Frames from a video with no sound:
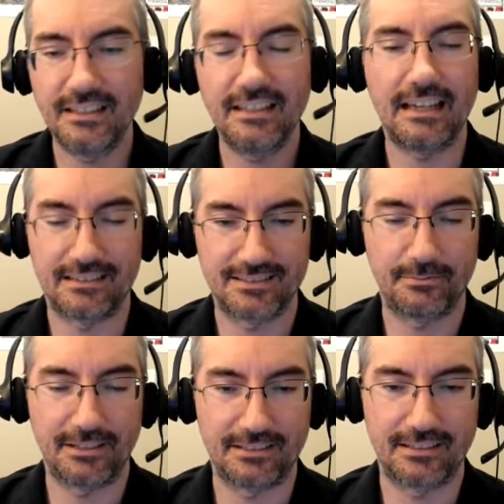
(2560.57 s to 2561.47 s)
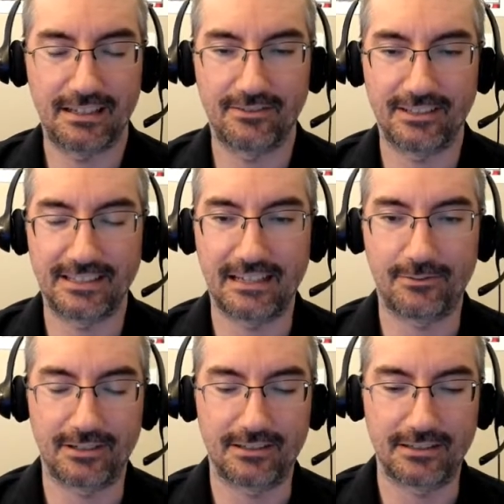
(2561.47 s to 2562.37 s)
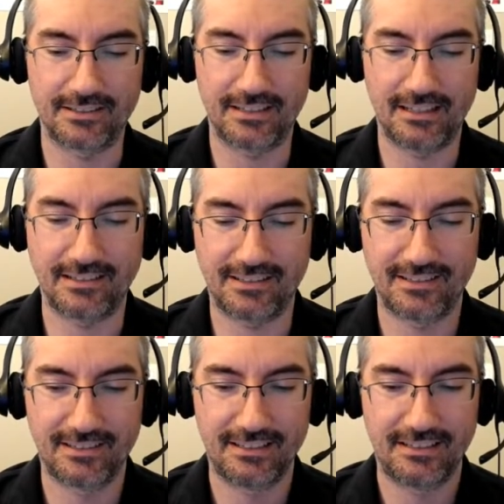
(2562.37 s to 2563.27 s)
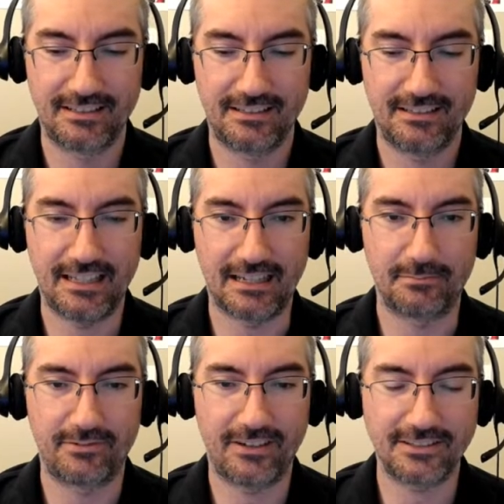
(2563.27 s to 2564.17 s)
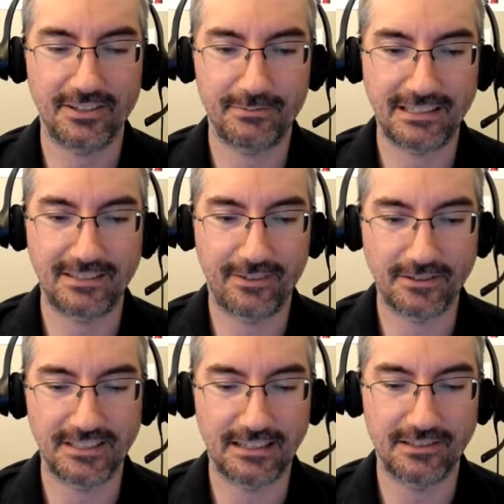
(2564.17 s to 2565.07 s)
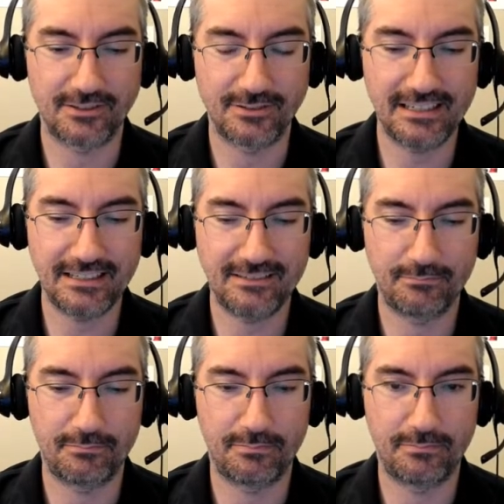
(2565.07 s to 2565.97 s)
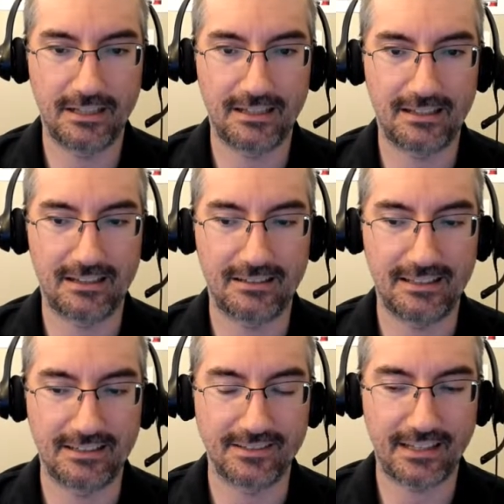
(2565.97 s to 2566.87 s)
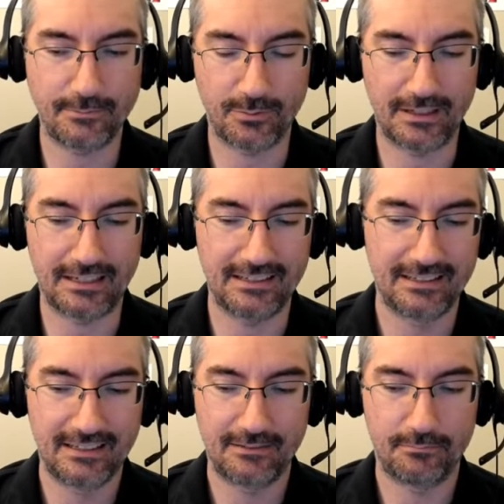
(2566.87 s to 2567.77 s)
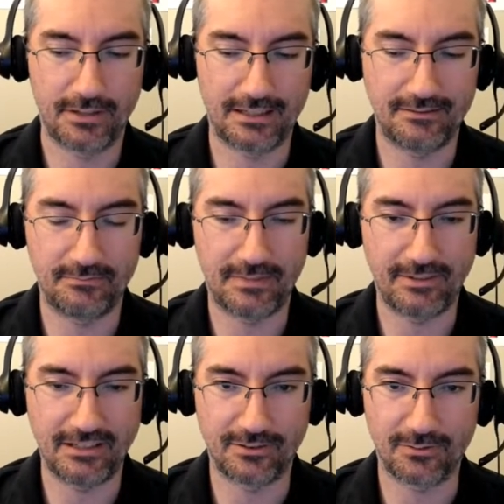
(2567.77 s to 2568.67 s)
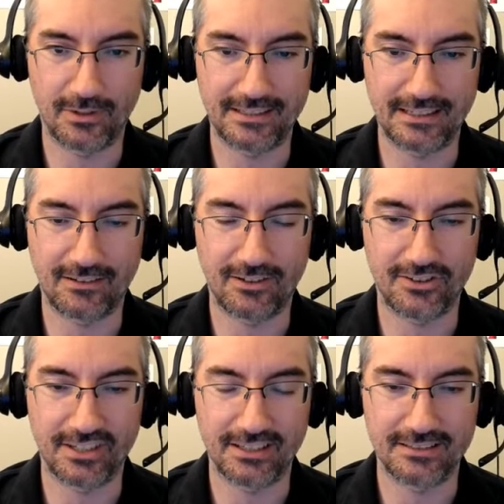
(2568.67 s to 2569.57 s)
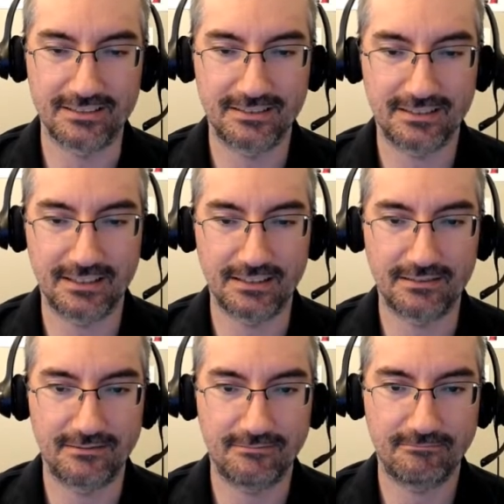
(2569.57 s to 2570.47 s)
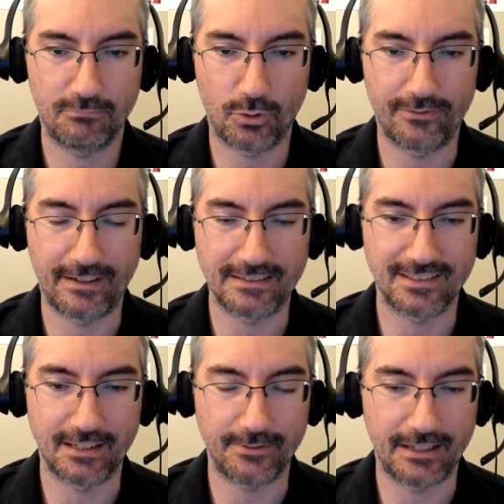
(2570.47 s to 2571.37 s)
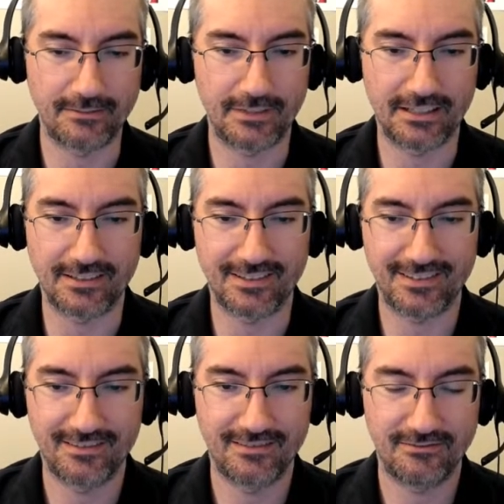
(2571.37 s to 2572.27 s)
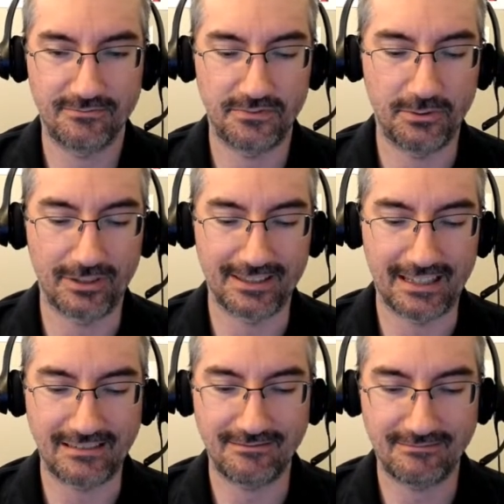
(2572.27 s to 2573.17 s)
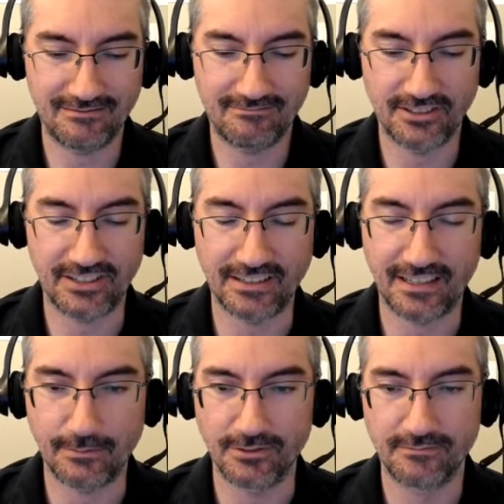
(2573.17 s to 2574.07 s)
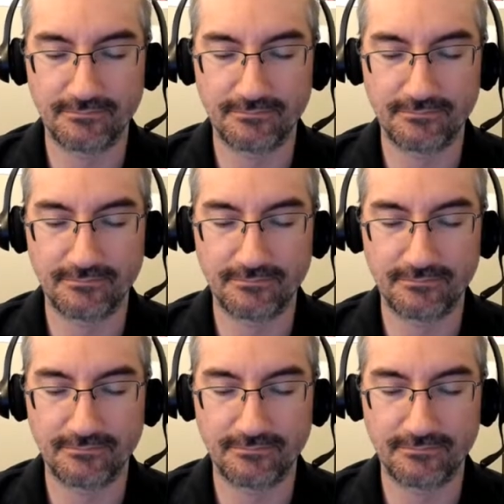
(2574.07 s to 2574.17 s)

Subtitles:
Yeah, something kind of like that, where it provides all the basic functionality you need in a stable way, but maybe you don't quite get all the more advanced stuff yet because we want that to stay stable.